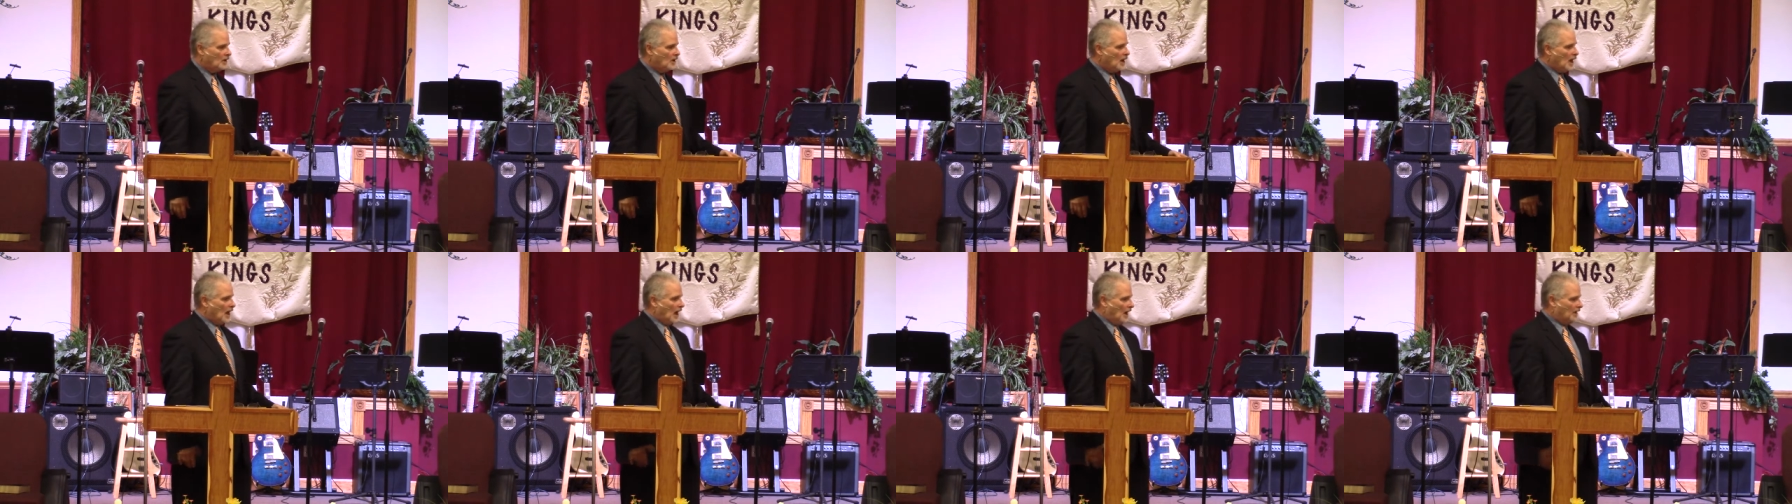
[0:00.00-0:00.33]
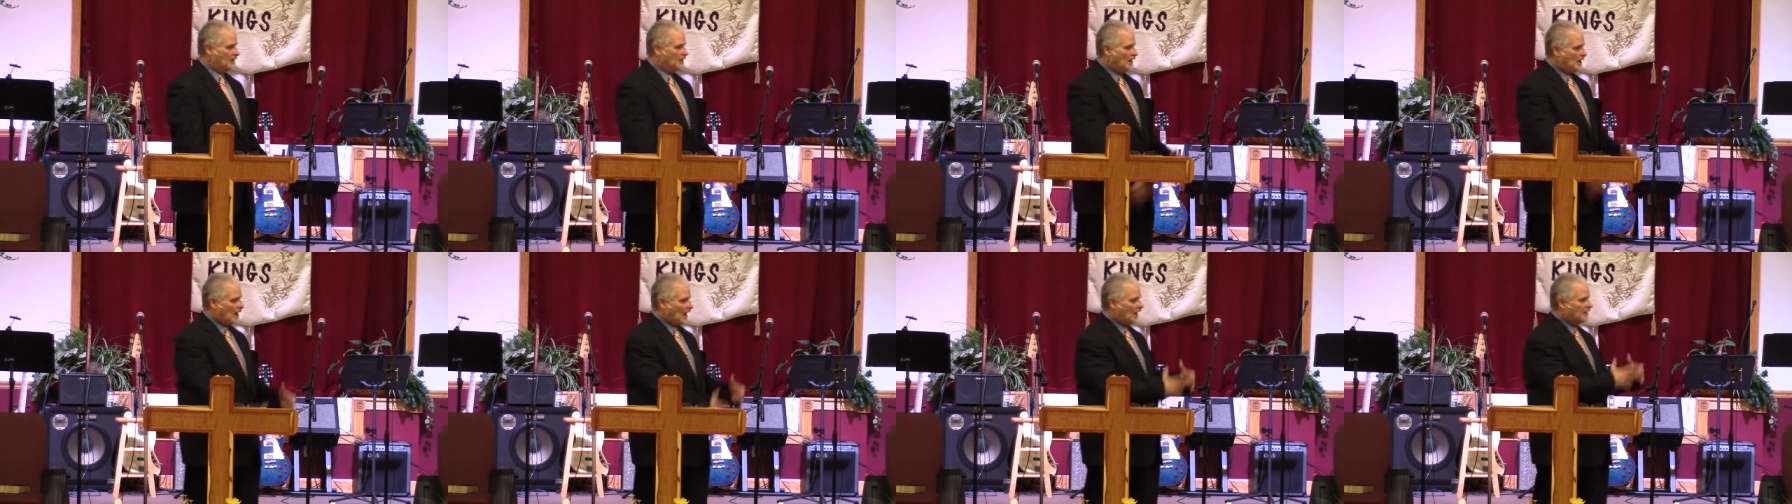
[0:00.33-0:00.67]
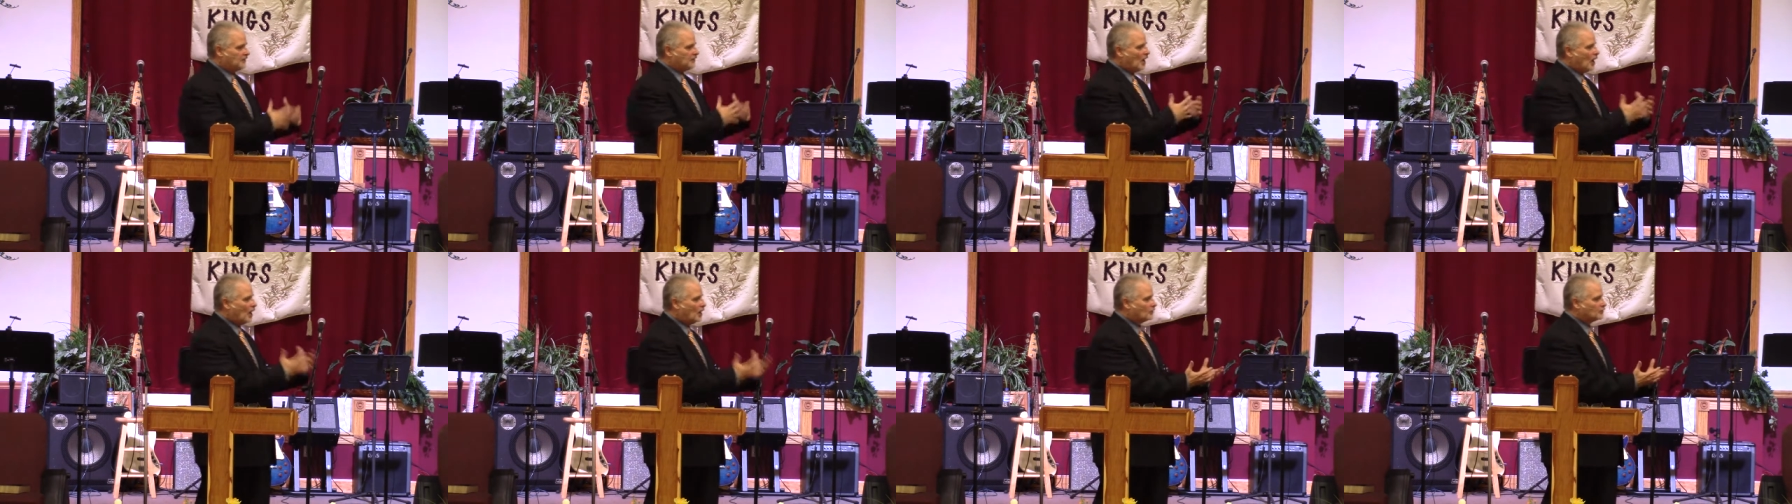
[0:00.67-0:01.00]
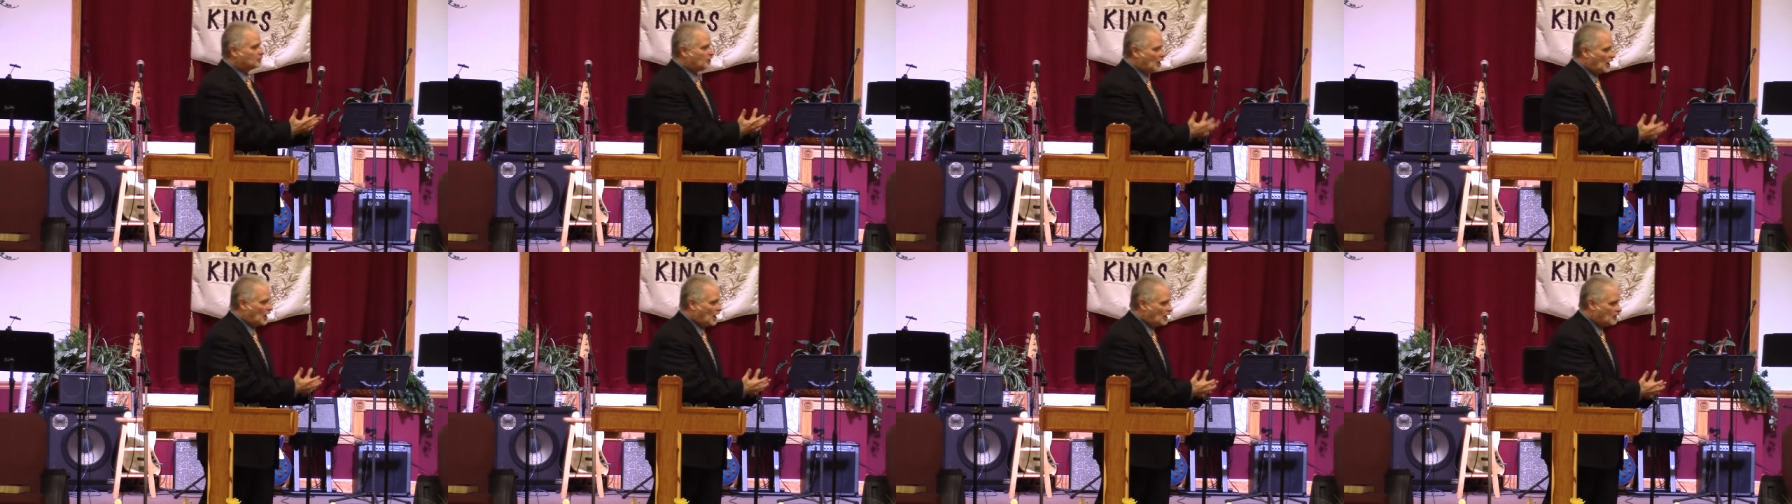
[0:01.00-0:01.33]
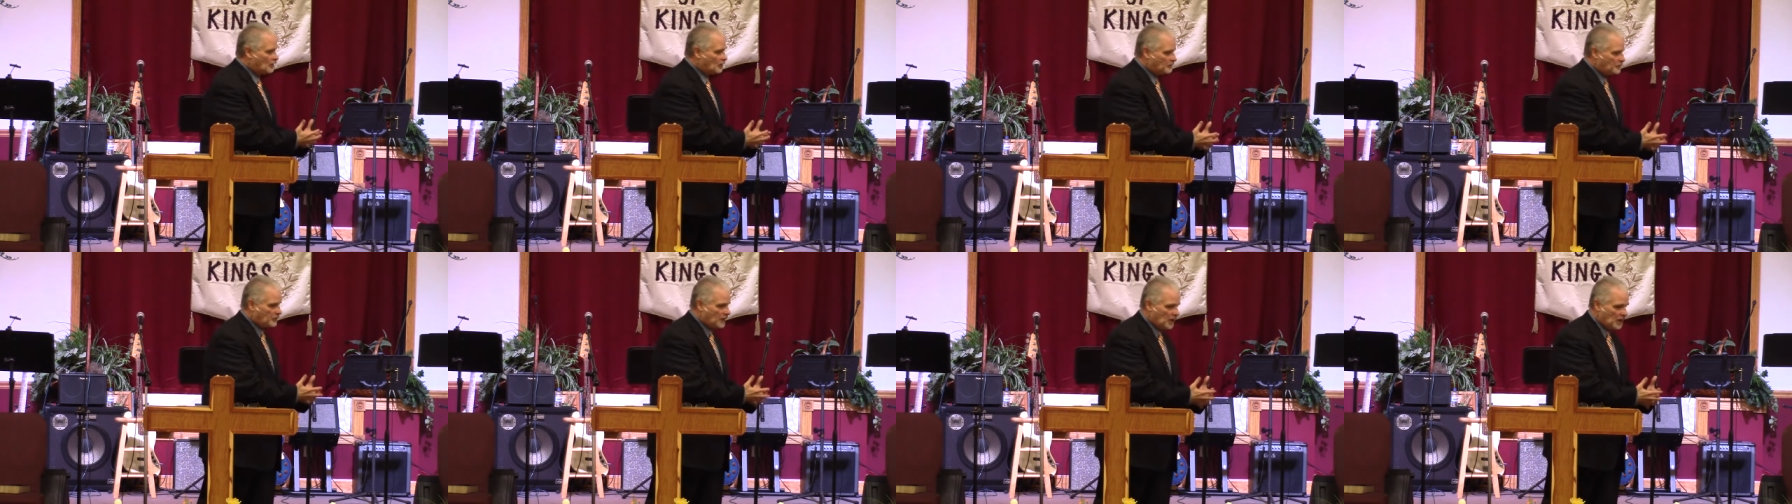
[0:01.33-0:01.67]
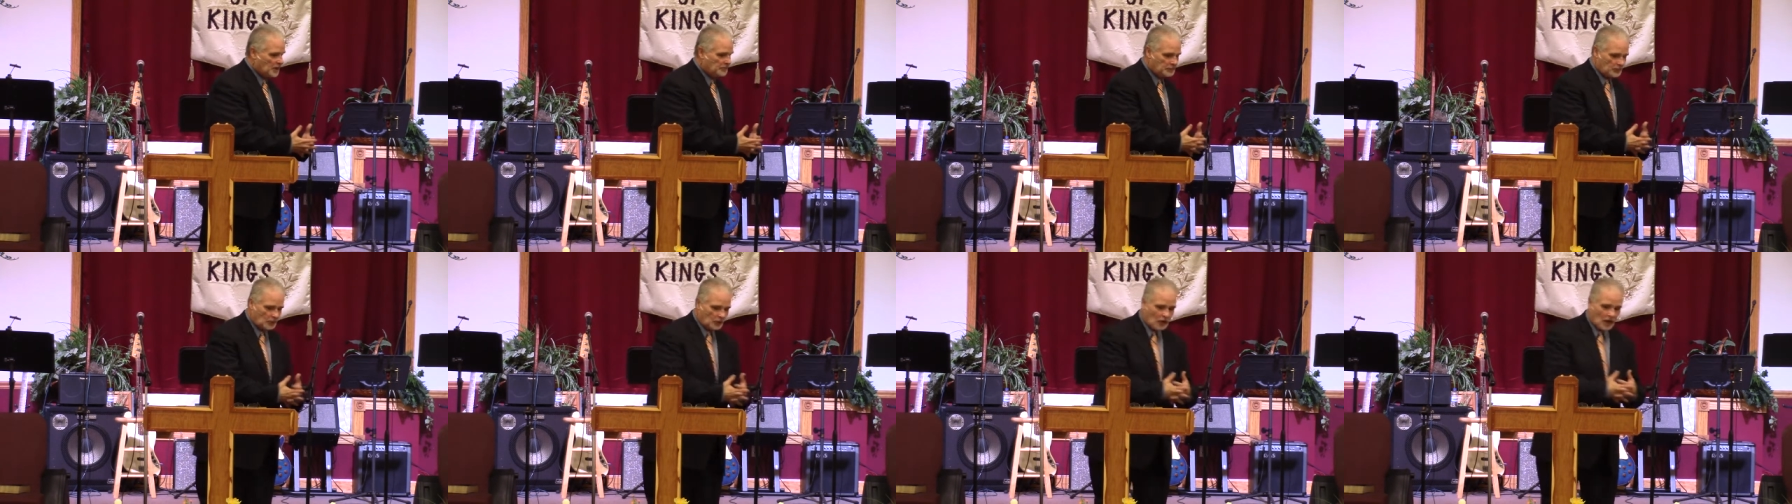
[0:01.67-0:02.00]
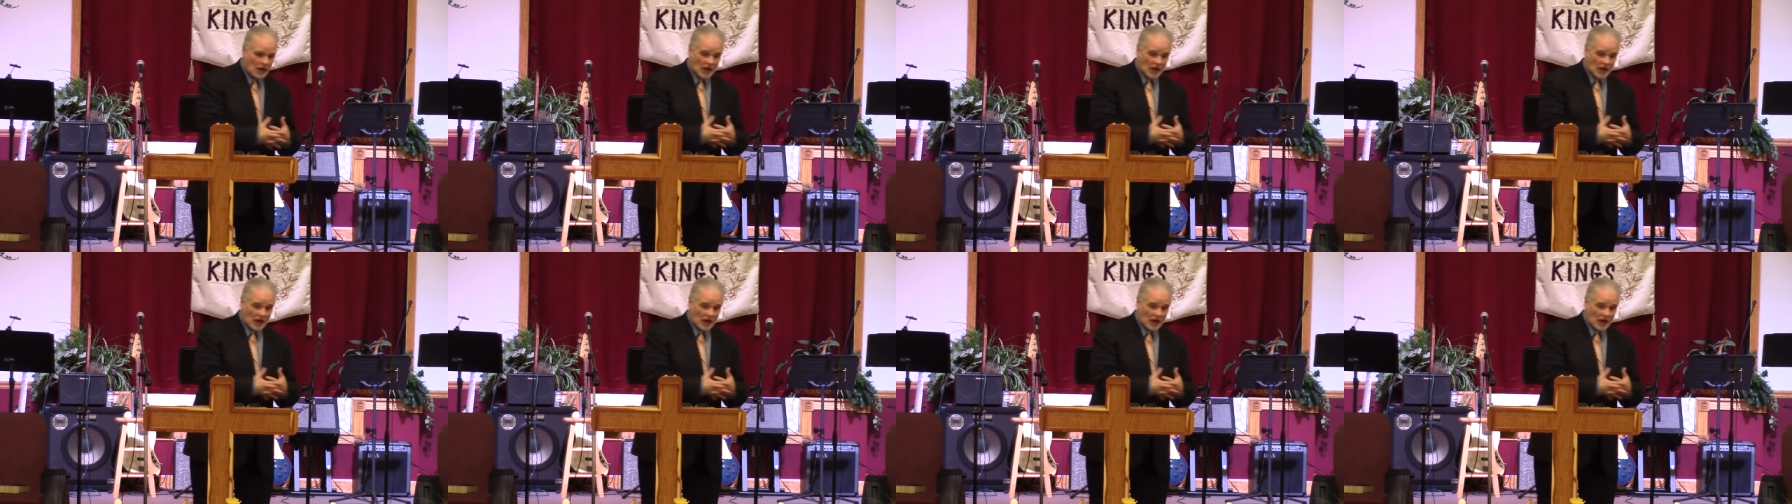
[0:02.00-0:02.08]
And then I talk to other people